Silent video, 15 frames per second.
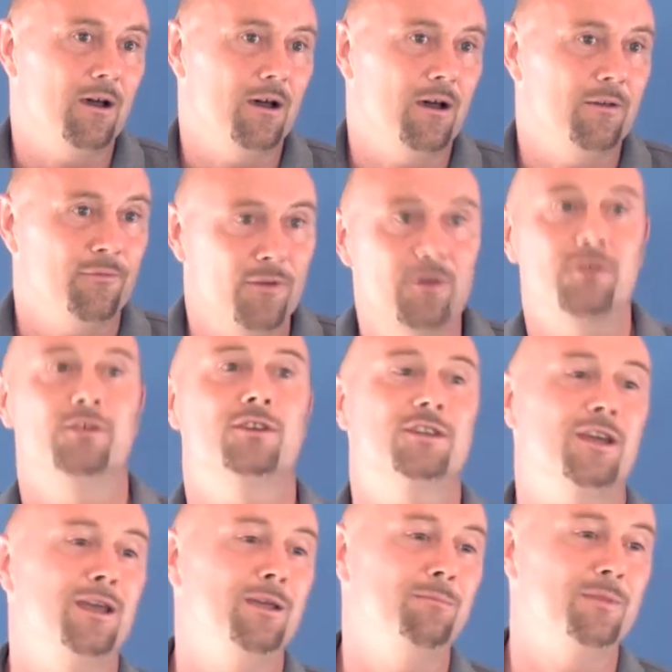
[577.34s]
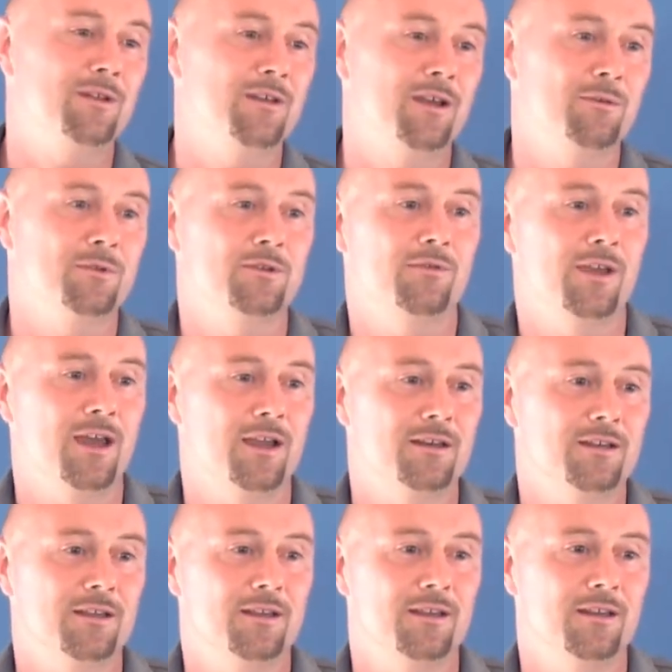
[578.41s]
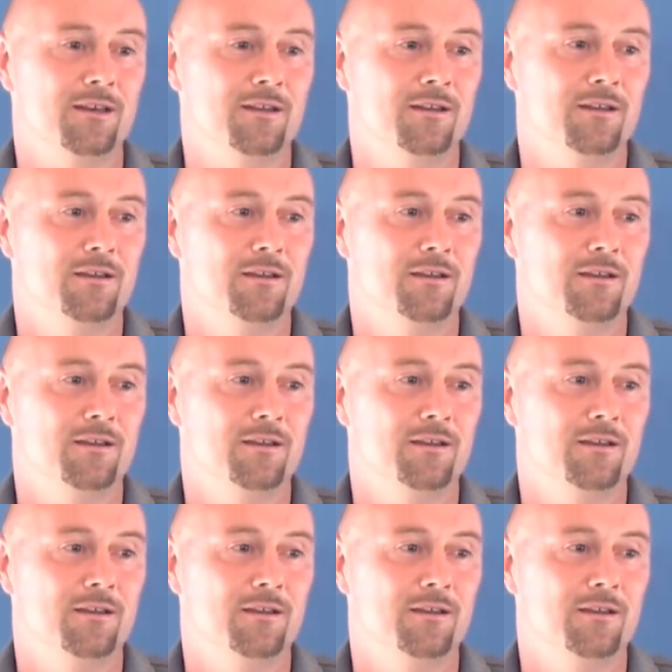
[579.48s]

I felt ashamed that I was reacting in.